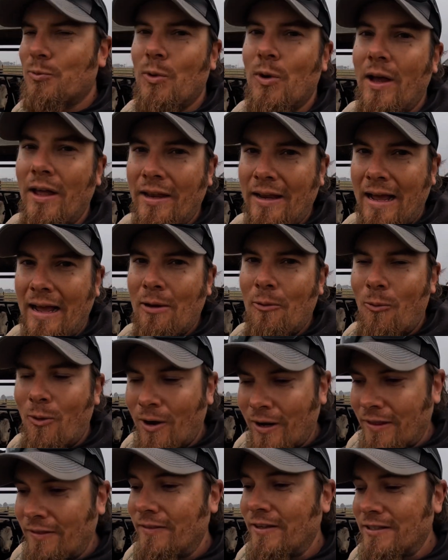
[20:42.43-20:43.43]
what I
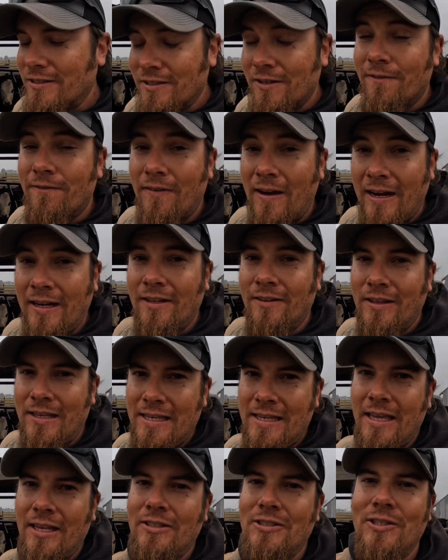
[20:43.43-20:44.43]
wanted this to finally
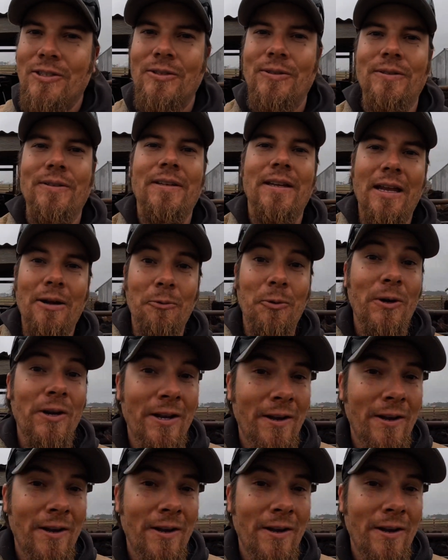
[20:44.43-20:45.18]
get to, and we're